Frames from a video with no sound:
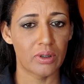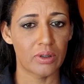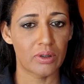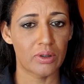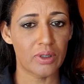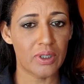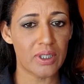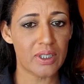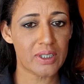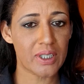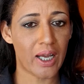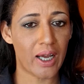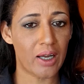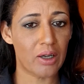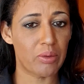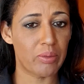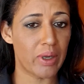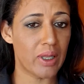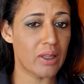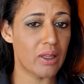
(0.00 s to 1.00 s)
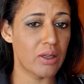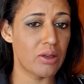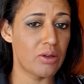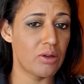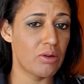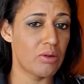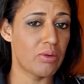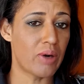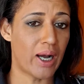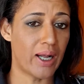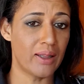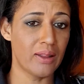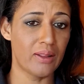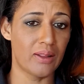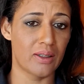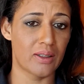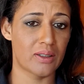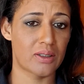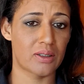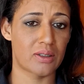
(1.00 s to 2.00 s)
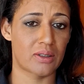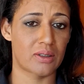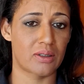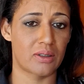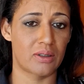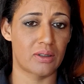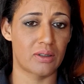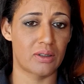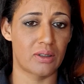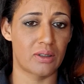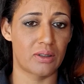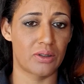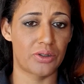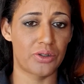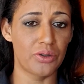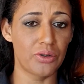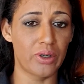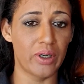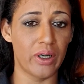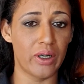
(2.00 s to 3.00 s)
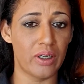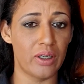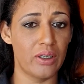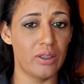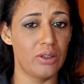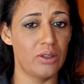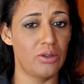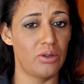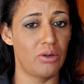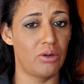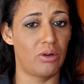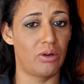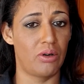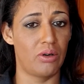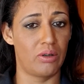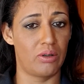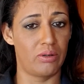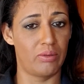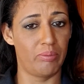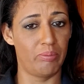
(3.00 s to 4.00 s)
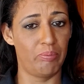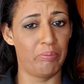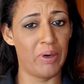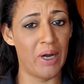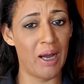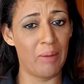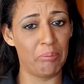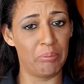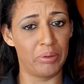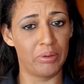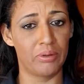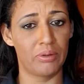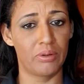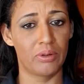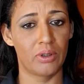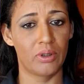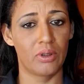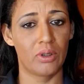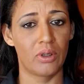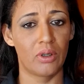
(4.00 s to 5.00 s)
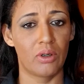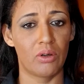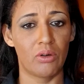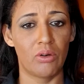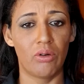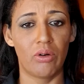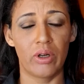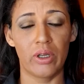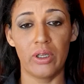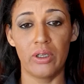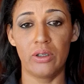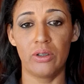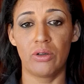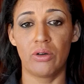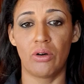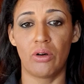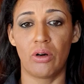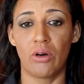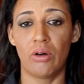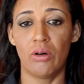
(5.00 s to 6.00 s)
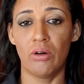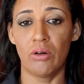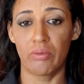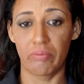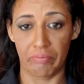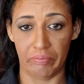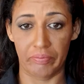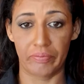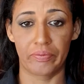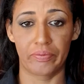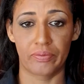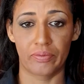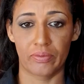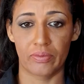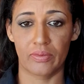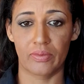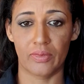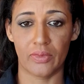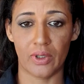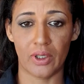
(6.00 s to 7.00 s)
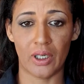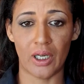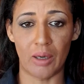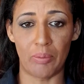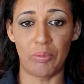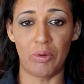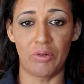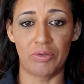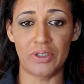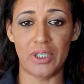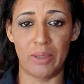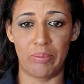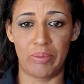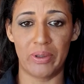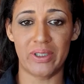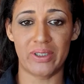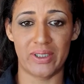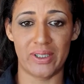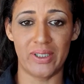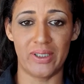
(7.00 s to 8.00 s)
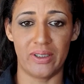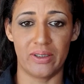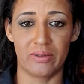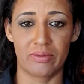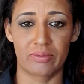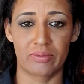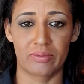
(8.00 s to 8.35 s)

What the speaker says: to decide whether you want this sugar in your pap or in your cup of tepid tea.